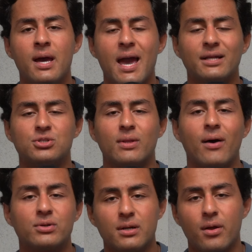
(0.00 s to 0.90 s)
And so that
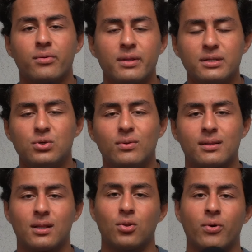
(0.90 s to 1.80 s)
was another thing too
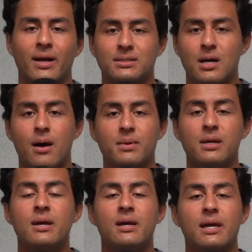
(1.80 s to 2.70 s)
that the Lord had taught
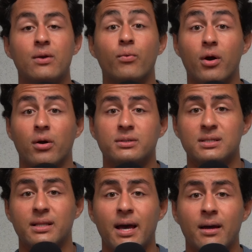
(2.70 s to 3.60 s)
me in regards
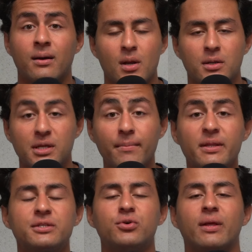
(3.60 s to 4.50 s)
to that.
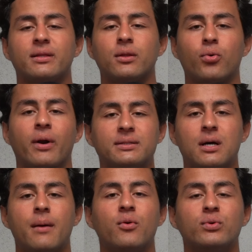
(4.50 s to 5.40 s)
Something too that the Lord had
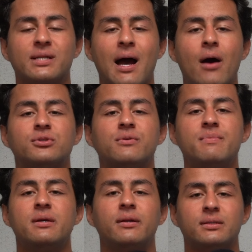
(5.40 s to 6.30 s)
taught me was how to
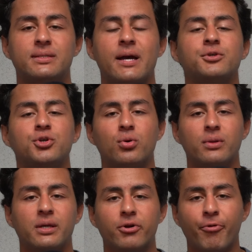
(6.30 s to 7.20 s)
be an intentional
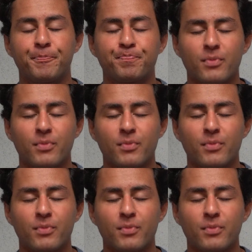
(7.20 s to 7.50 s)
leader.